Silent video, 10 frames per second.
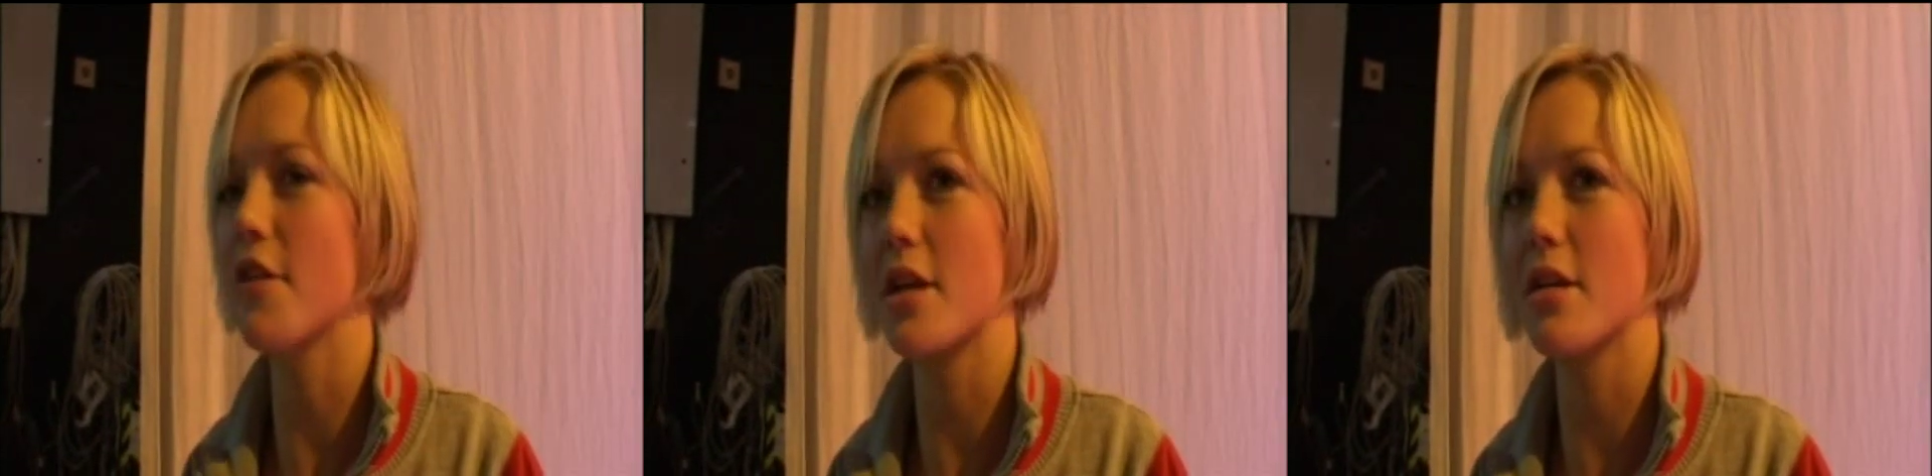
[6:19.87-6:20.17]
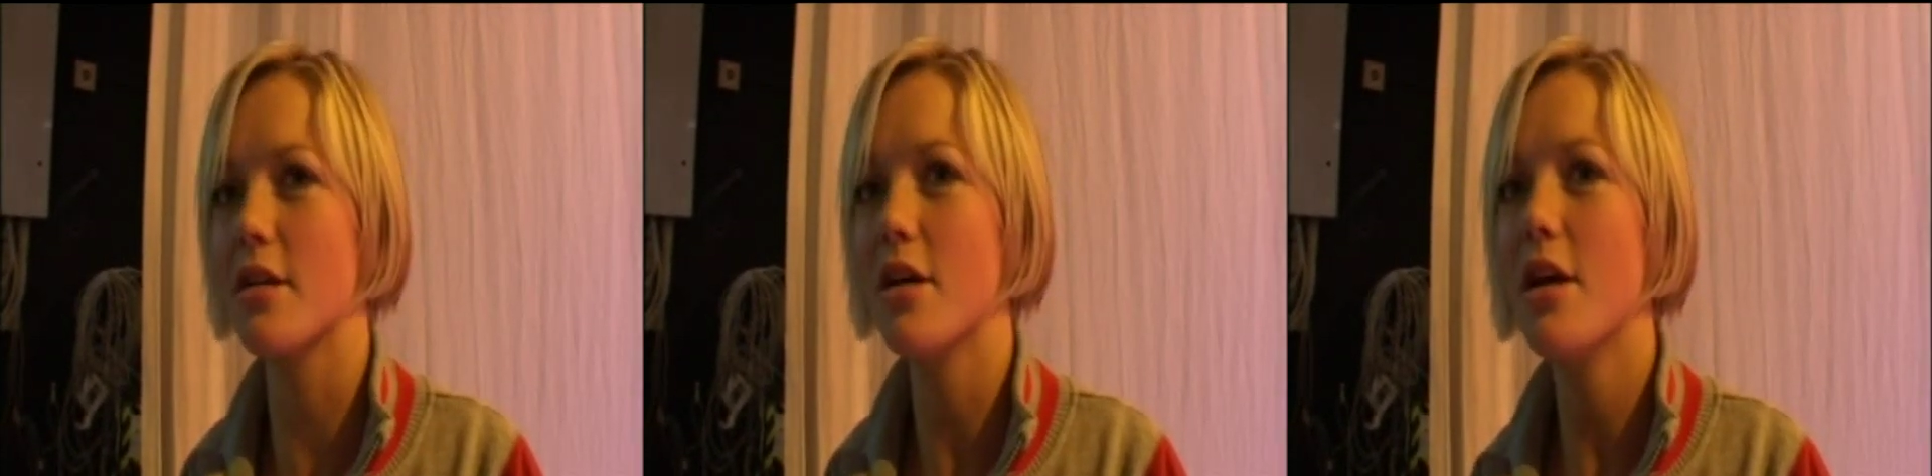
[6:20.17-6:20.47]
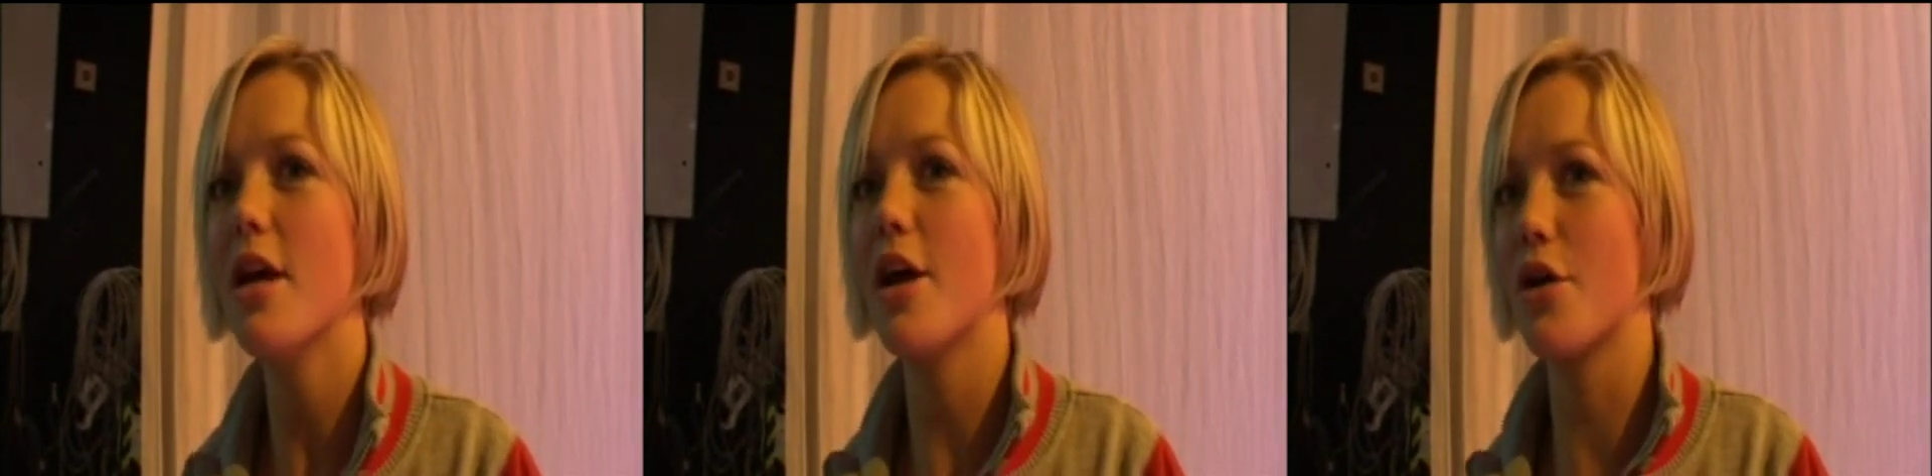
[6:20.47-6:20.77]
I reckon,
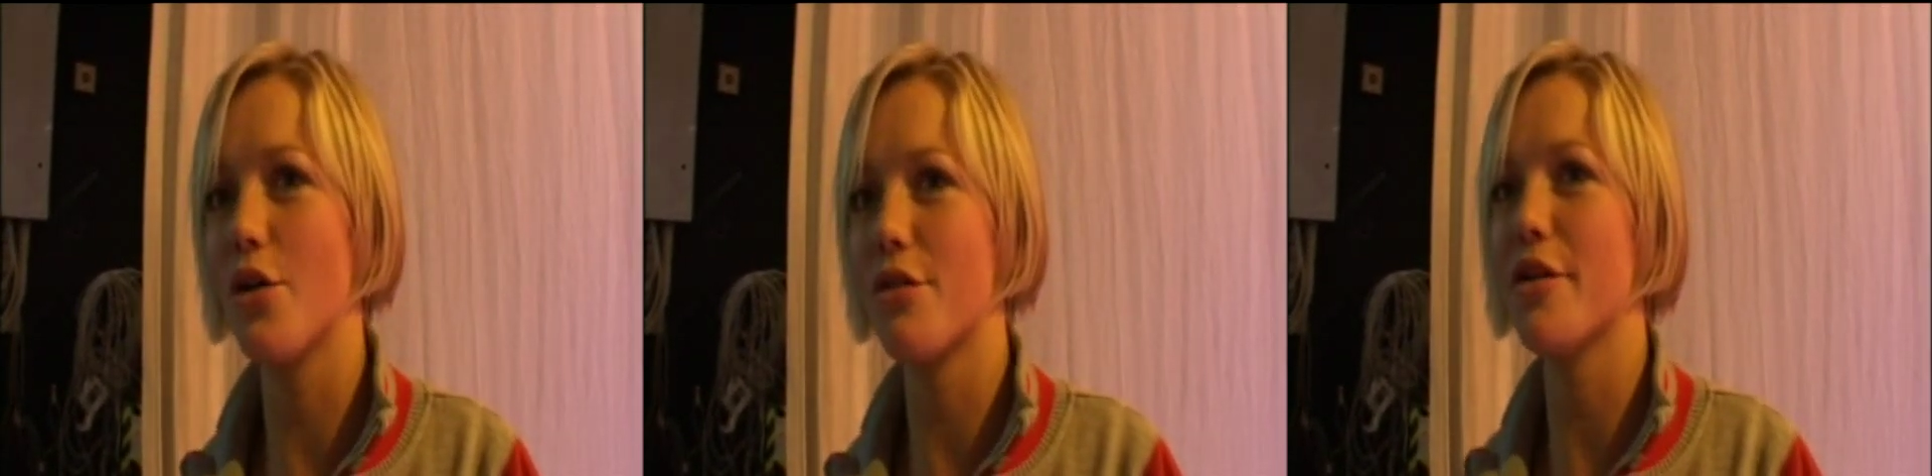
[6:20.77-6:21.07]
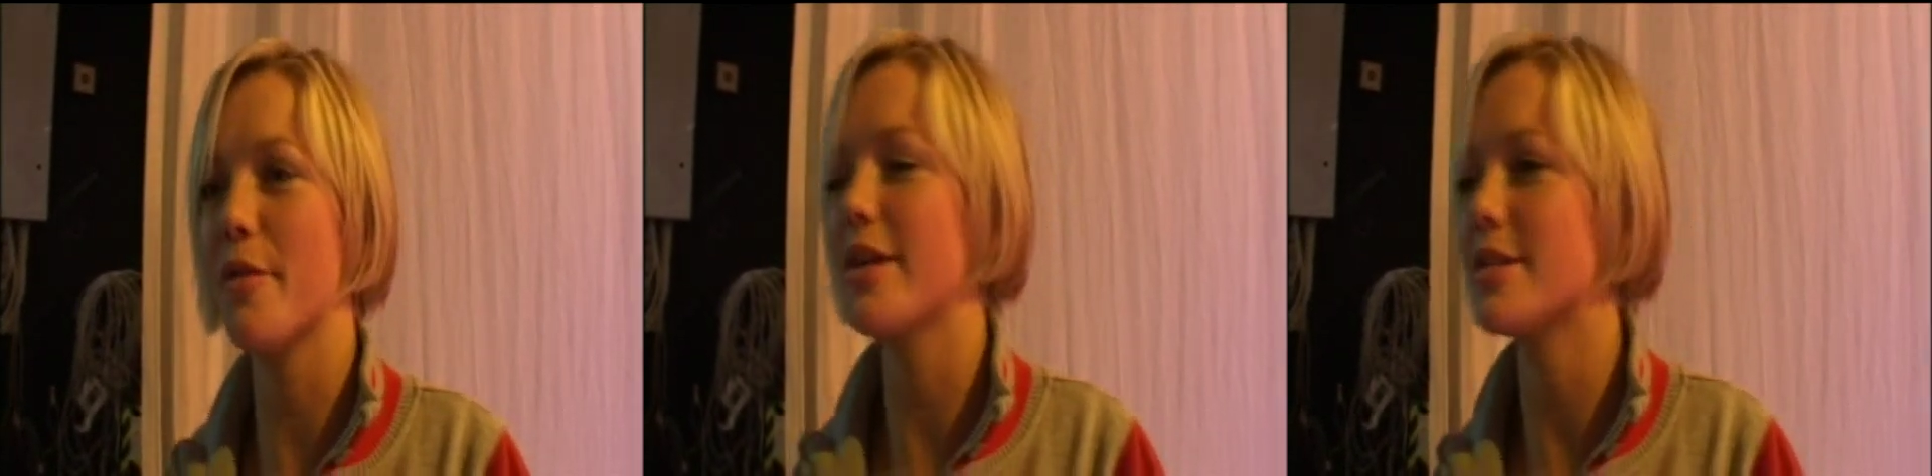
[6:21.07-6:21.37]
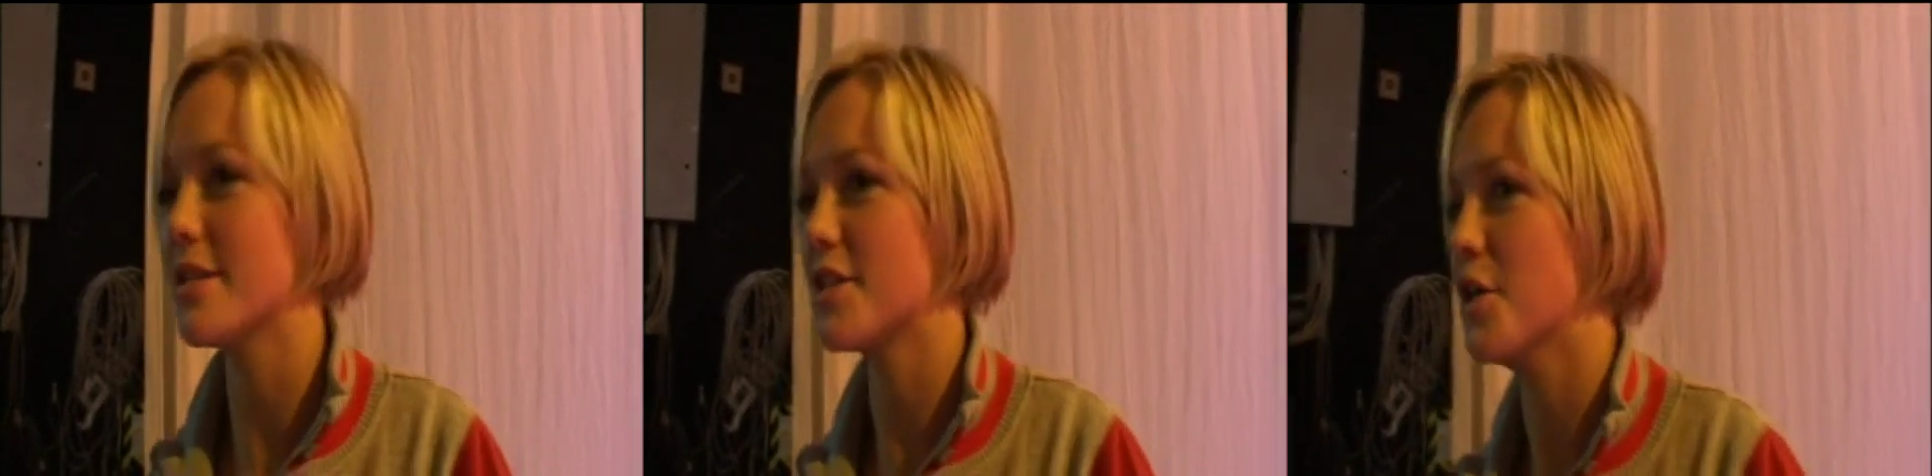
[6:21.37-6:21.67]
and gone through it
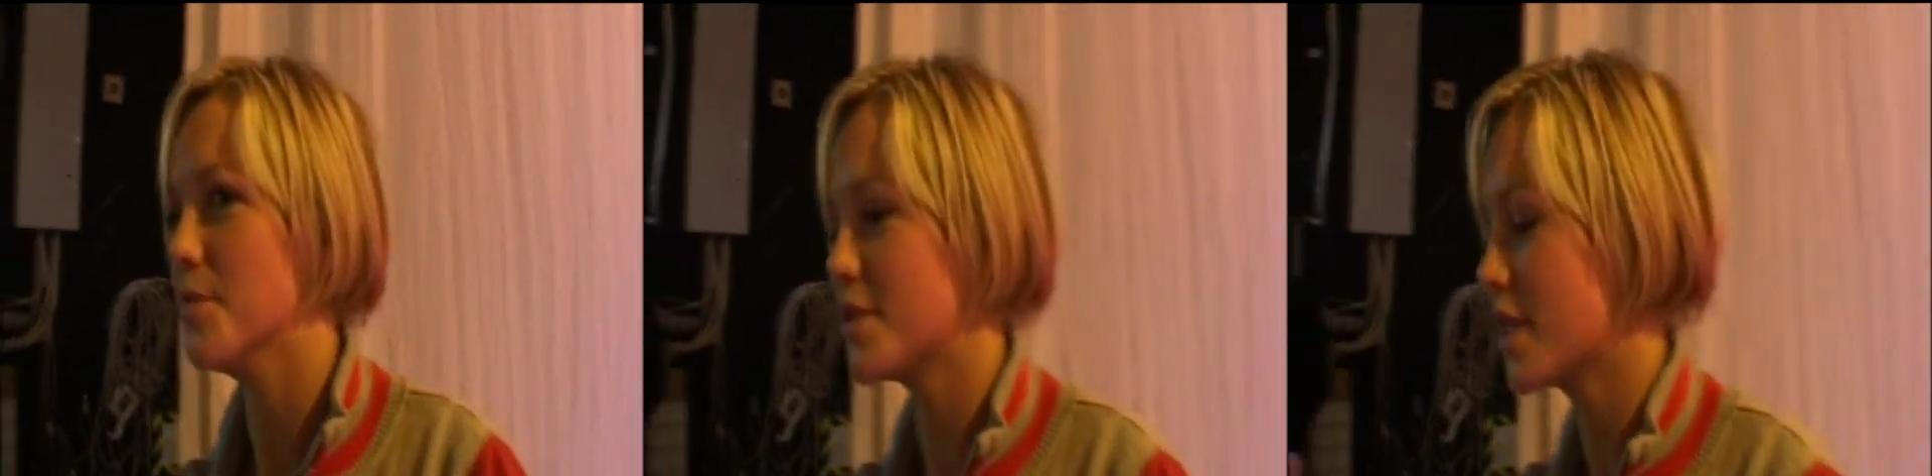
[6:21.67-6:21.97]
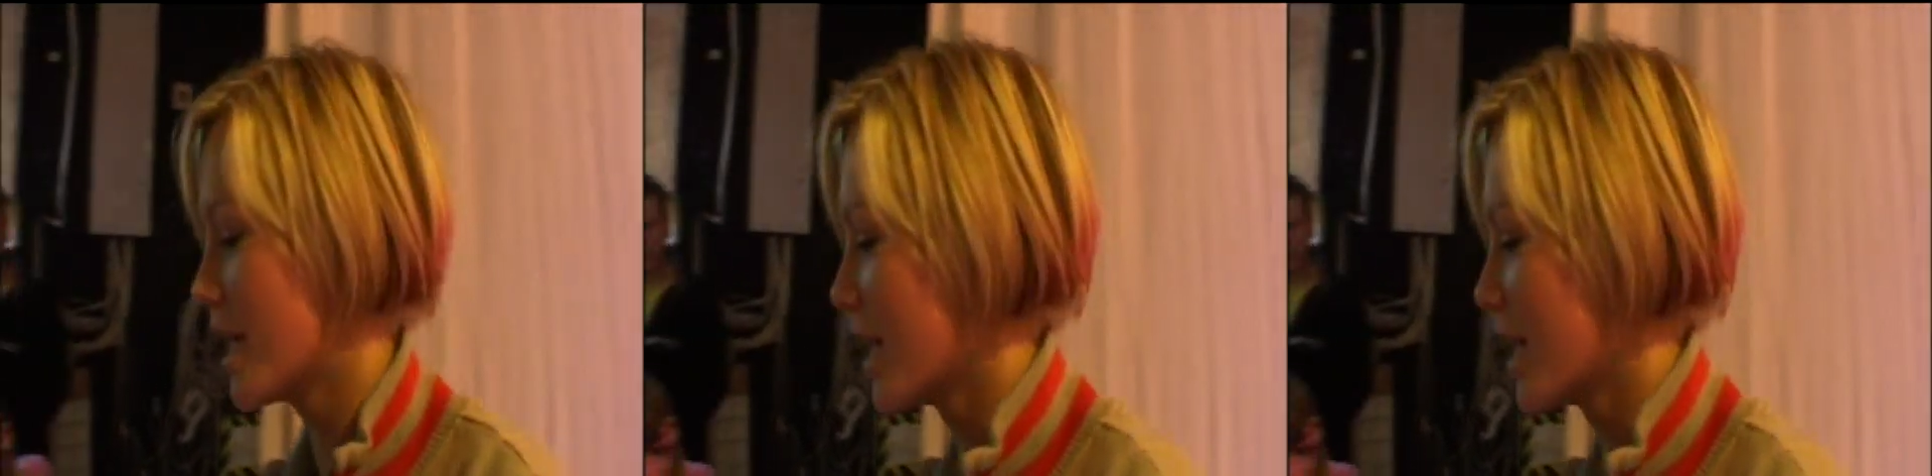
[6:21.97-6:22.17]
about ten times.